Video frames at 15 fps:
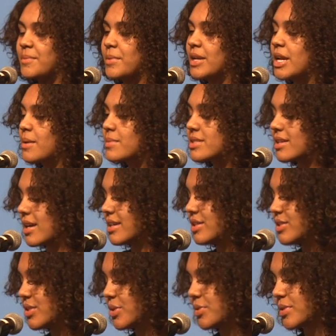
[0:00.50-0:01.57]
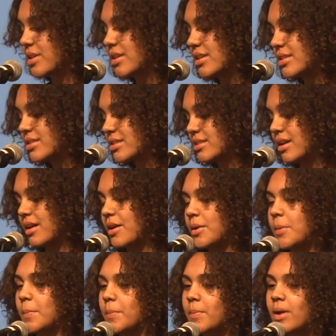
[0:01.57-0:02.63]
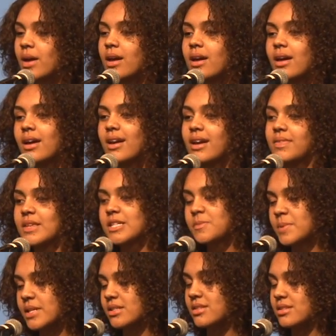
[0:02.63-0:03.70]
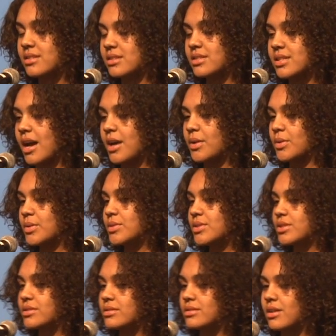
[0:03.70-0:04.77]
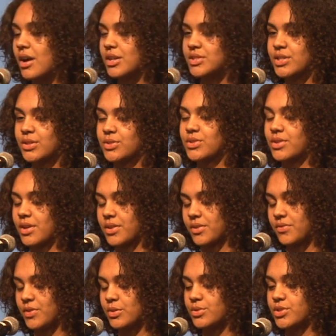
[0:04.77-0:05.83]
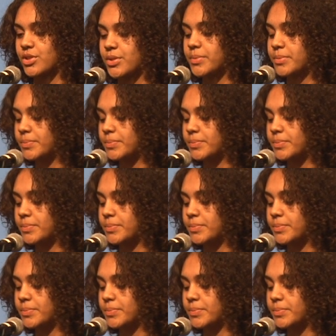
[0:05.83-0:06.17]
name is Aisha, and this piece is entitled, Our Children Are the Future.